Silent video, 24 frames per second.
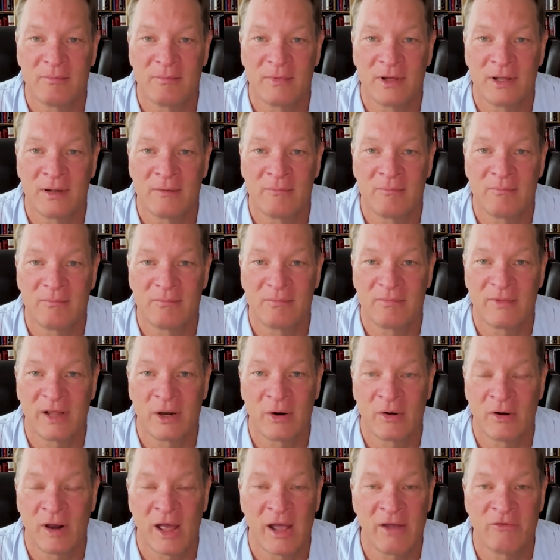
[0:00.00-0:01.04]
And
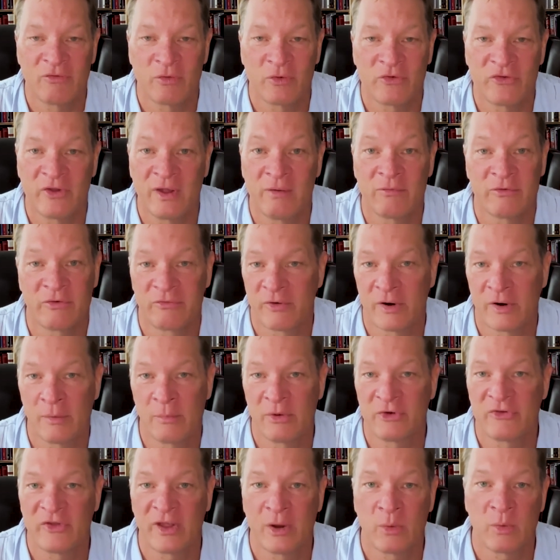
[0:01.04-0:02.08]
their lives were saved. It's very
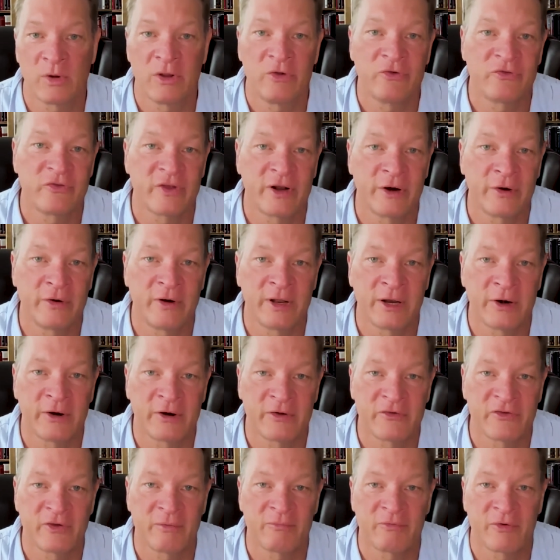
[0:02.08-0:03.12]
much like what you said earlier,
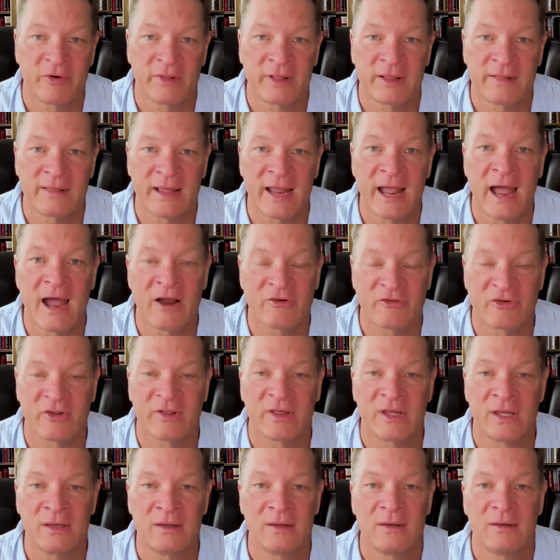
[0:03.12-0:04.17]
except for that they
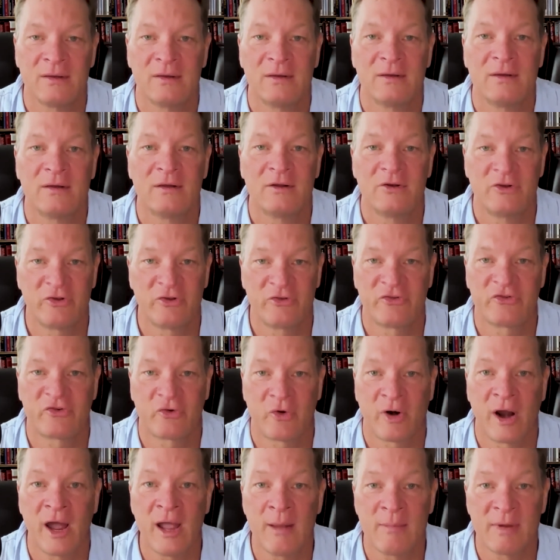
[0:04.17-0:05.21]
actually
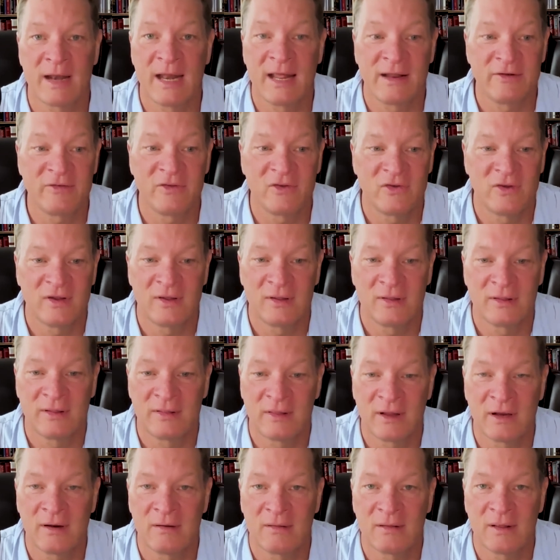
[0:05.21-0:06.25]
describe an entity that
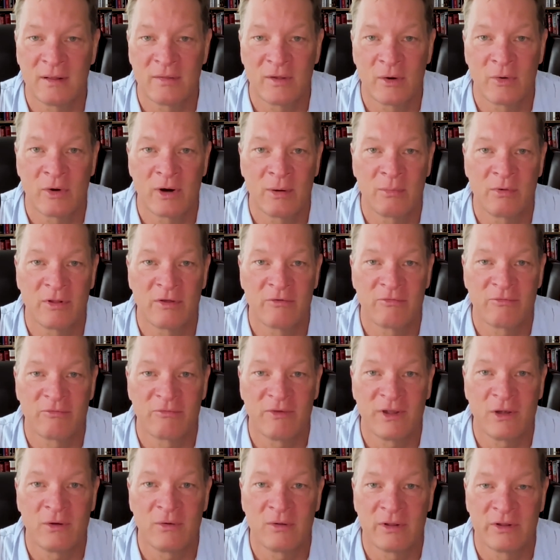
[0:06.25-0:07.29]
they were able to
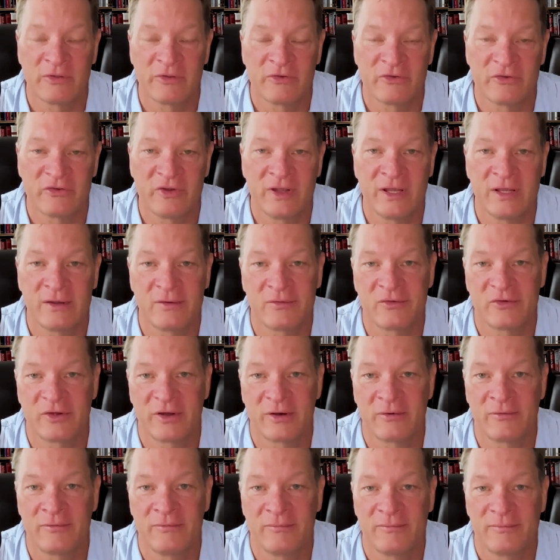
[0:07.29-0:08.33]
feel and see.
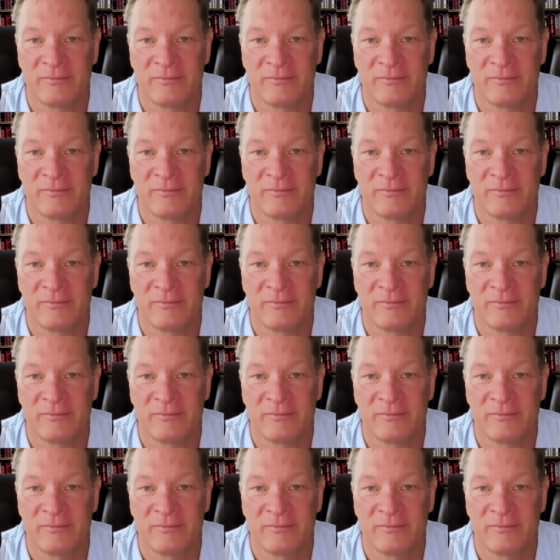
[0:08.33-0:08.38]
So